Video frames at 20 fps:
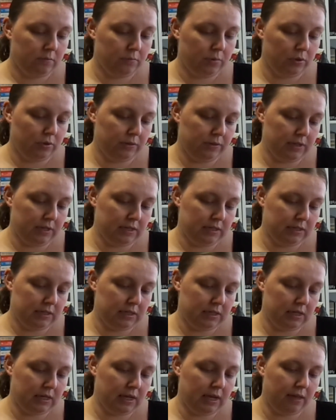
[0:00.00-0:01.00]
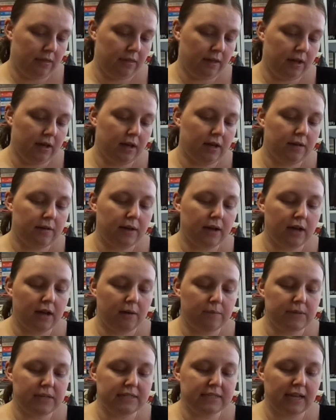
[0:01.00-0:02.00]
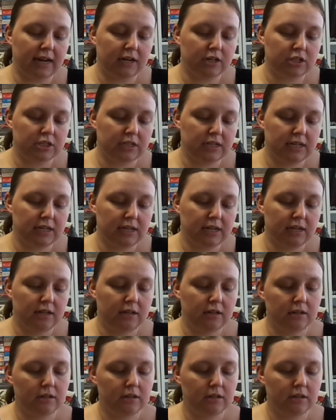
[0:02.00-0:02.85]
put these together, is actually